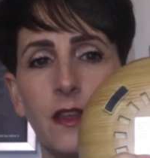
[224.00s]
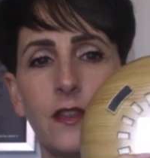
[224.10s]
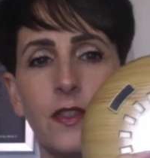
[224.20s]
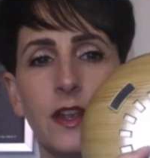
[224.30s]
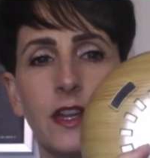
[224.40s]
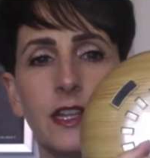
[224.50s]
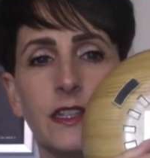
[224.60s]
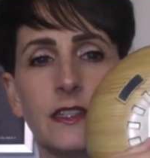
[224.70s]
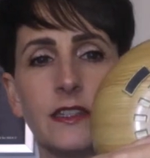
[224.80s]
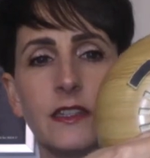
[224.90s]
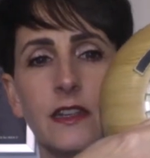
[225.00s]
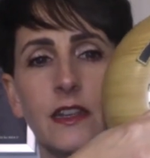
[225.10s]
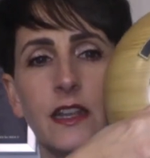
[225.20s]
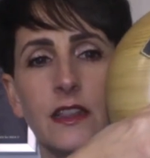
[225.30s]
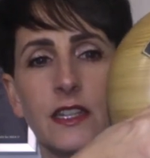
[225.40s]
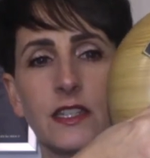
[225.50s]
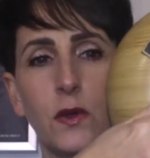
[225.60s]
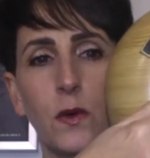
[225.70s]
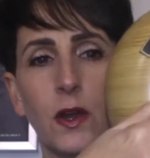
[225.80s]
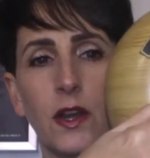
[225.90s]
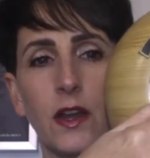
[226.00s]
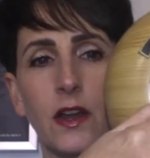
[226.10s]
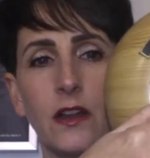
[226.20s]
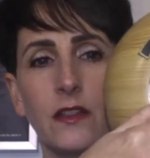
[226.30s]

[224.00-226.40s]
There is, in this corner,